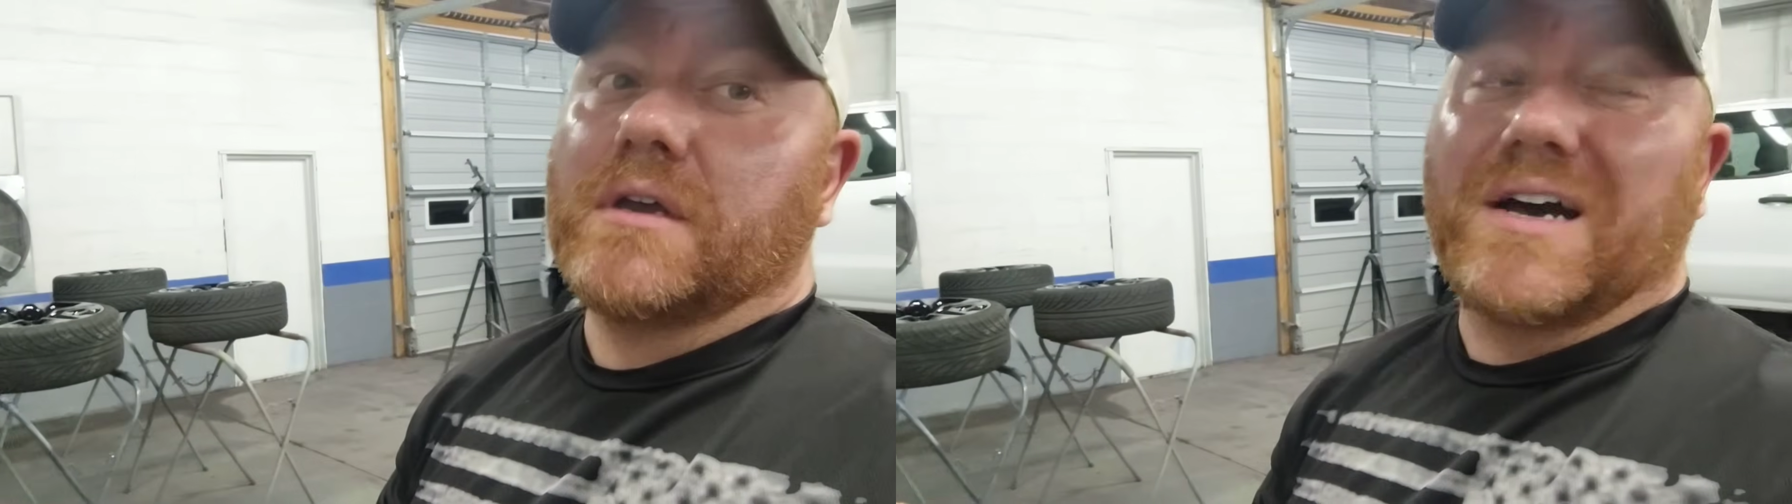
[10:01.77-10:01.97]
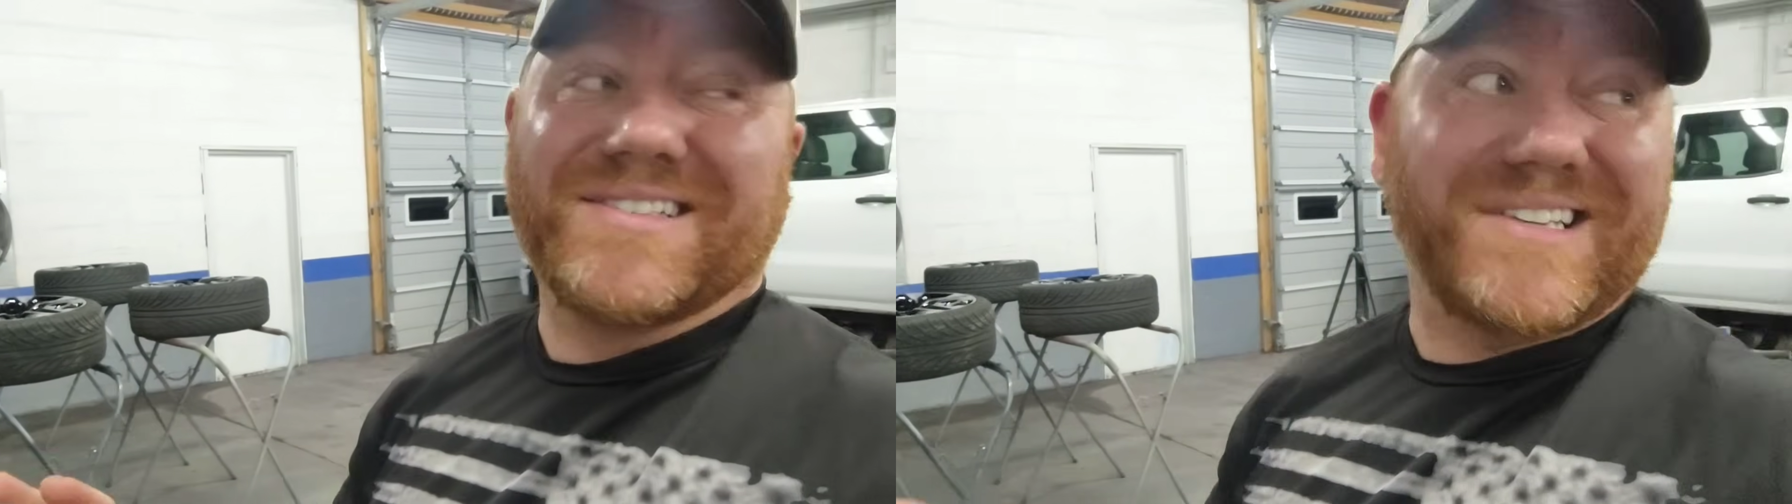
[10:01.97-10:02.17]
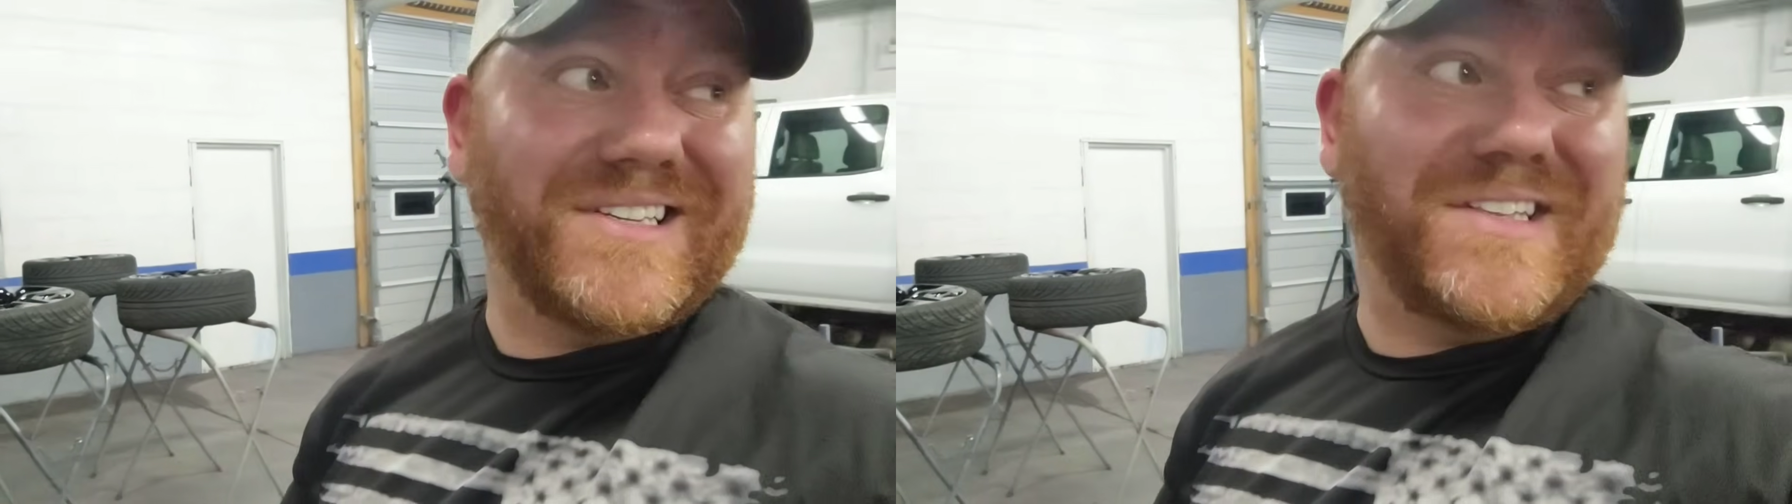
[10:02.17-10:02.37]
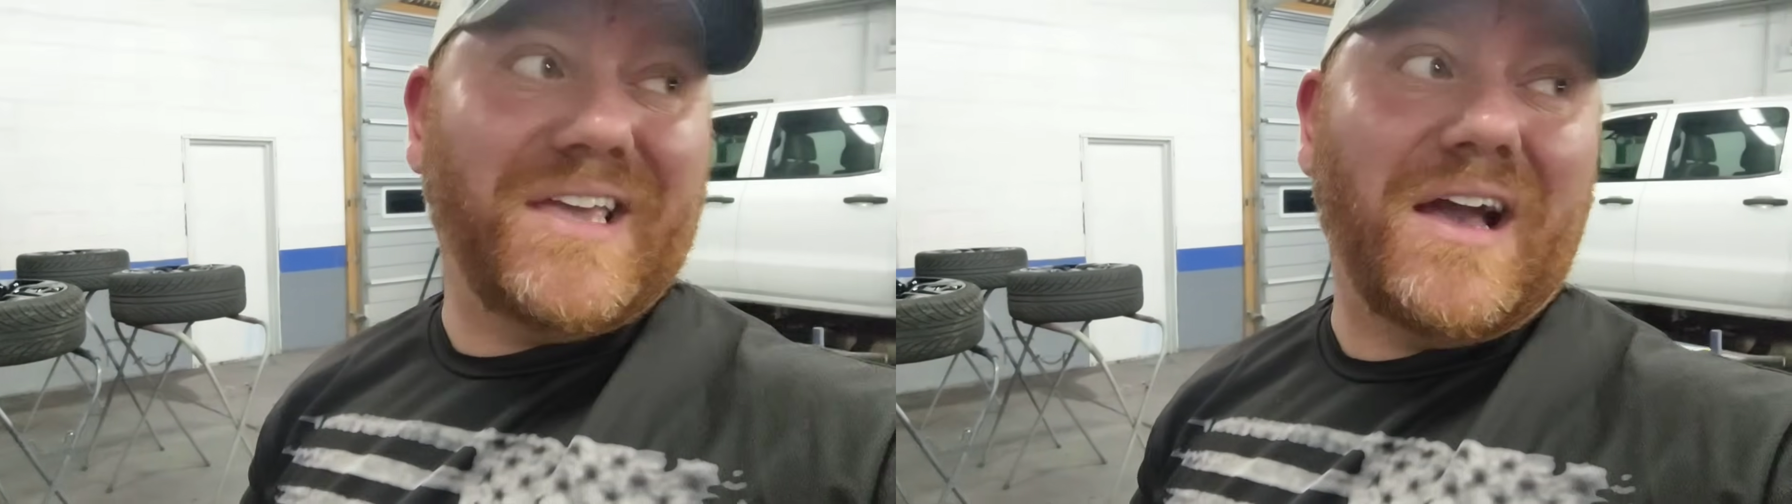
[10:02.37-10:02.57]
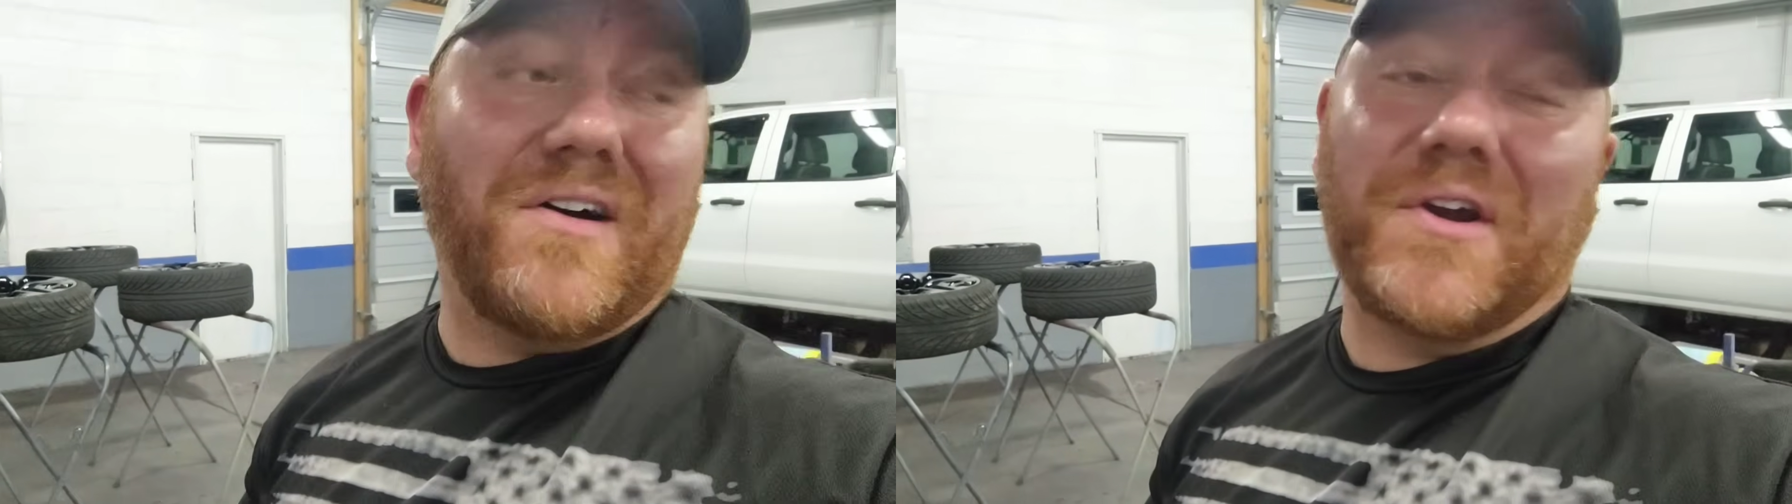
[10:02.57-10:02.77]
a
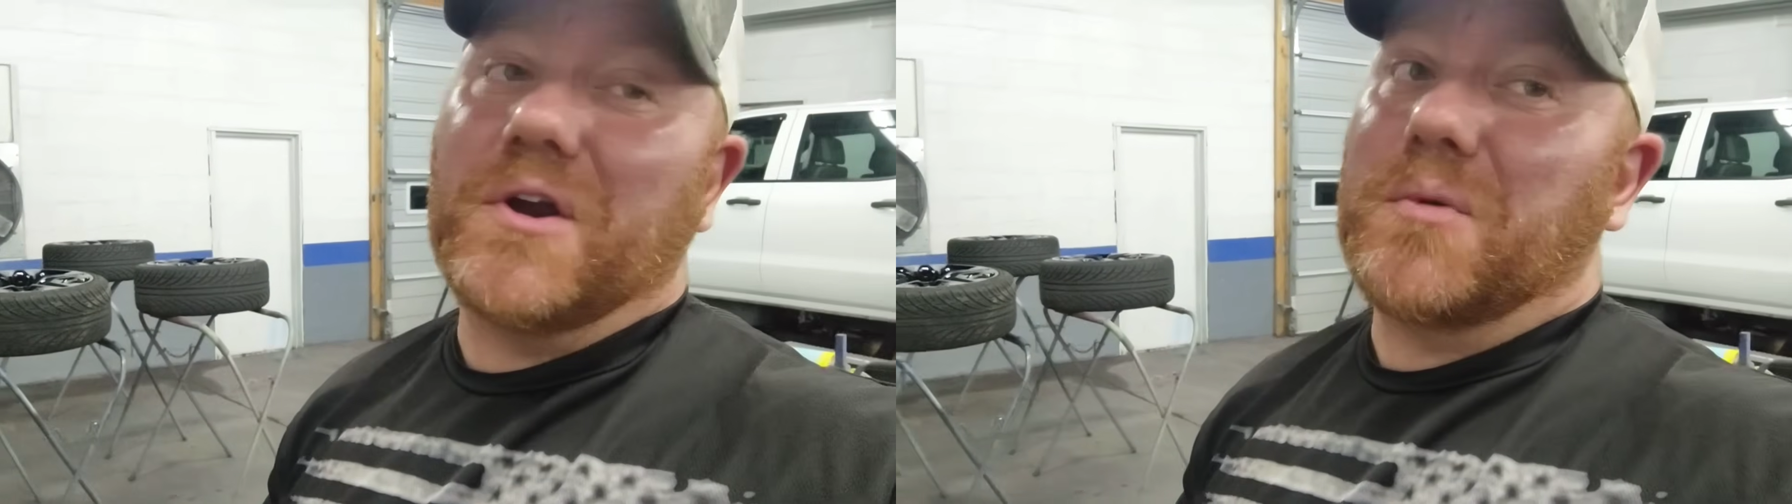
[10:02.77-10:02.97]
60-gallon air